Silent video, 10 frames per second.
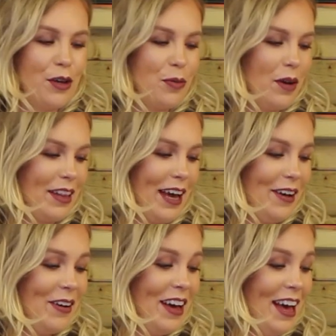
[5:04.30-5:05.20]
couldn't work
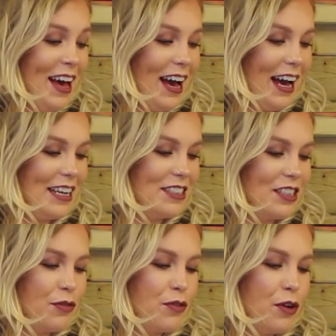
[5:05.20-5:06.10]
that out. And
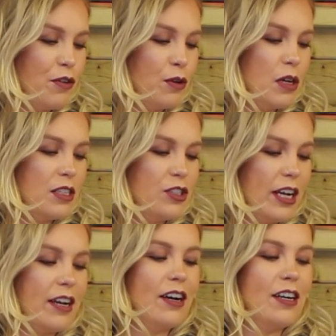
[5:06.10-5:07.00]
the floral
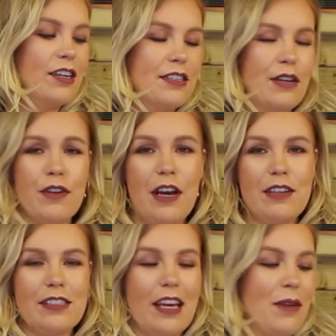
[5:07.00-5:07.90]
jacquard, never know how
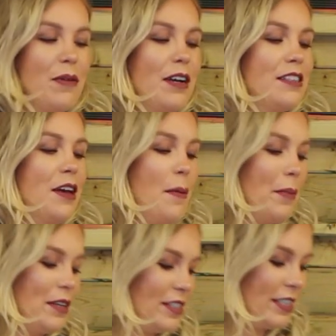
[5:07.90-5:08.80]
to say that word,
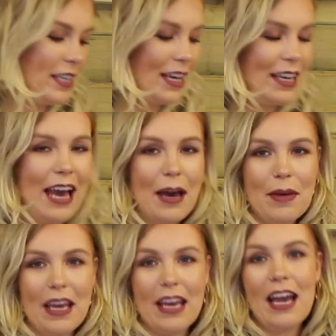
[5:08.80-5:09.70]
button
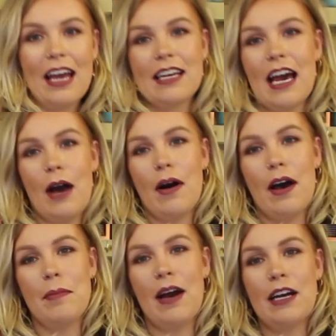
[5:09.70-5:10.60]
cami. Now,
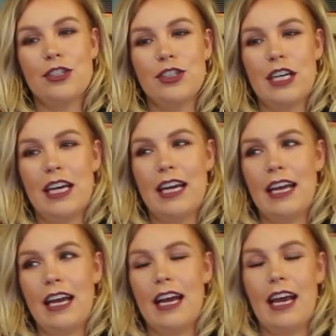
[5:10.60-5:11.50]
I'm
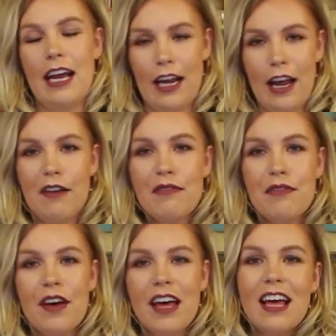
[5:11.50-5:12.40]
actually in
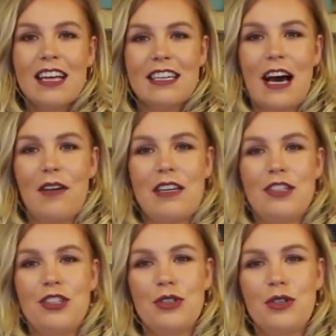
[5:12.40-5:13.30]
love. Now,
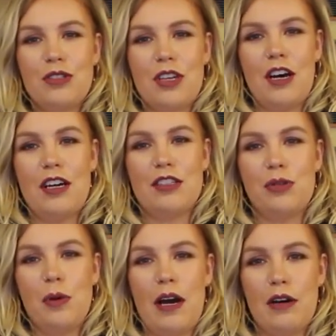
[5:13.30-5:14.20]
these shorts are a
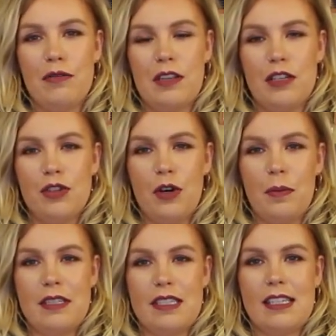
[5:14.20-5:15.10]
12 and the
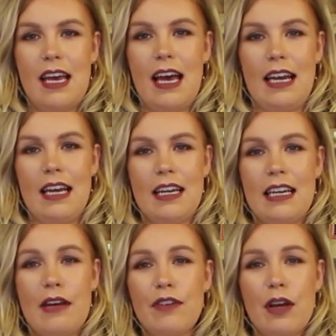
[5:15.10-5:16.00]
top is a 10. And I
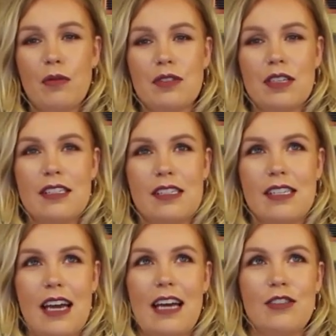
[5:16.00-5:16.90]
never know what sizes
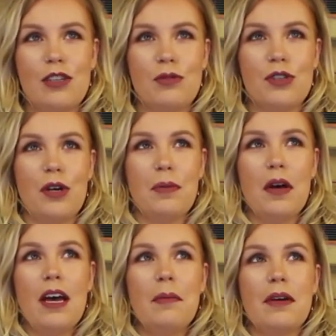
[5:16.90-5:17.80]
to get in Topshop
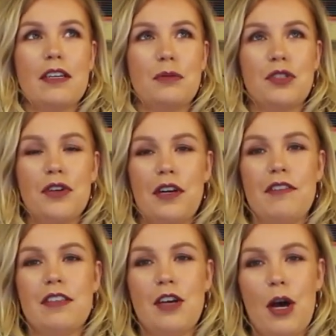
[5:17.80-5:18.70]
because majority
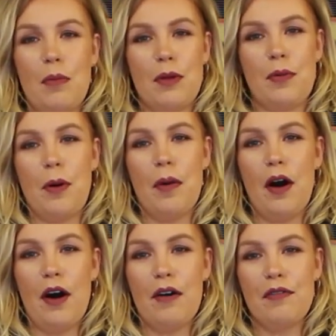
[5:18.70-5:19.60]
of the time on the bottom
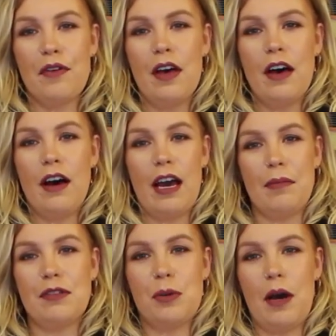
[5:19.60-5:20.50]
half, I
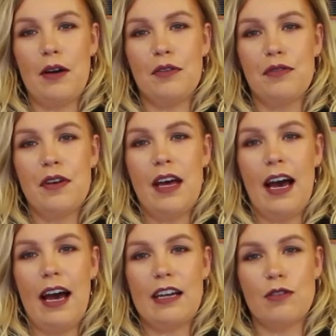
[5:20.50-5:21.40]
am a 12.
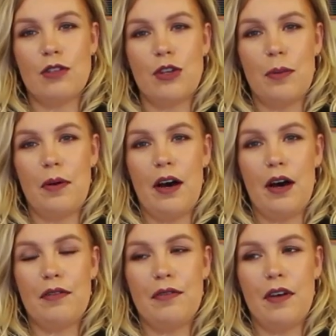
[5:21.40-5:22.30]
And on the top
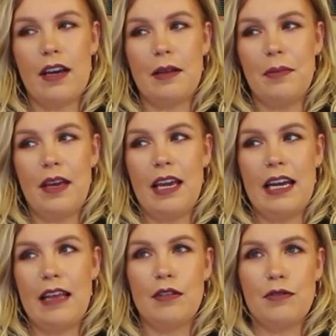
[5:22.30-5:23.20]
half, I can be
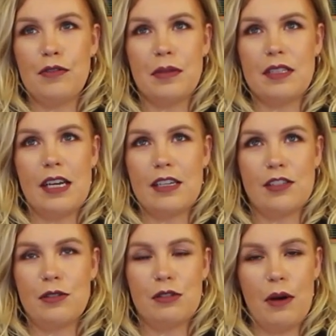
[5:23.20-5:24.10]
anything from a
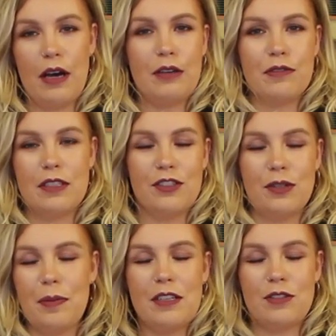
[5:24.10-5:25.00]
6 to a 12. It
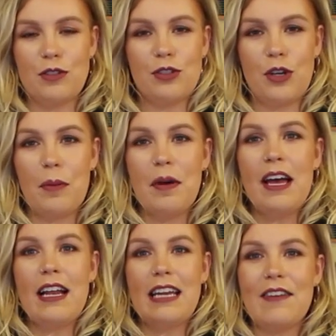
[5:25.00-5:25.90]
just depends on the shop.
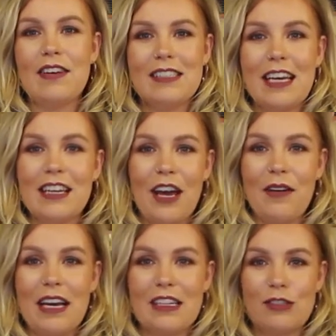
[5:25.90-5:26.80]
Never take
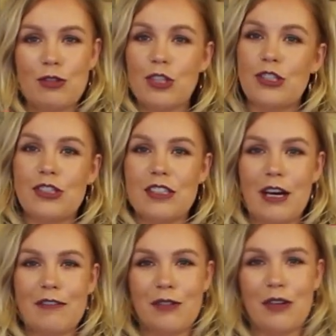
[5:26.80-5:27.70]
notice or judge
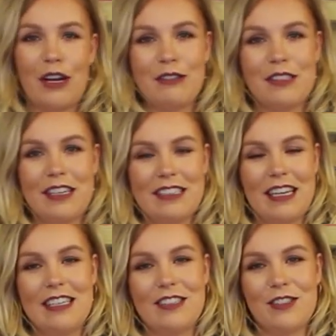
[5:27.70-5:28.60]
yourselves on clothes size,
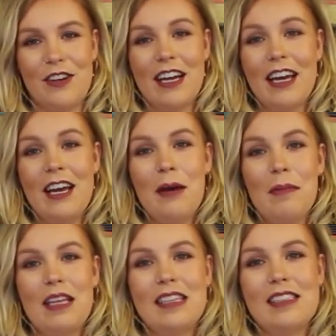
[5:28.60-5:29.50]
ladies, right?
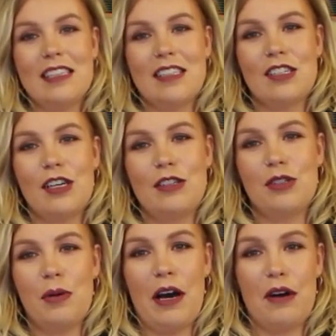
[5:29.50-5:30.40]
But this is a
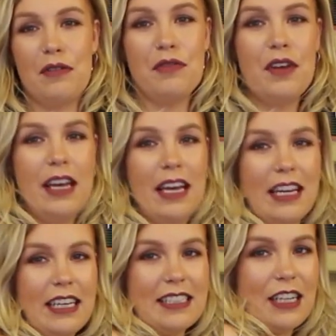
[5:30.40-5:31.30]
size 12,
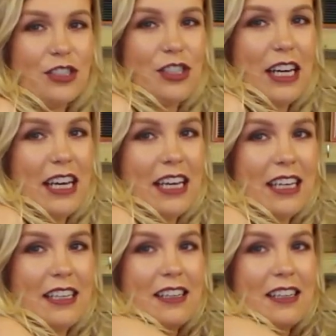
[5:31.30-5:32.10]
and it is actually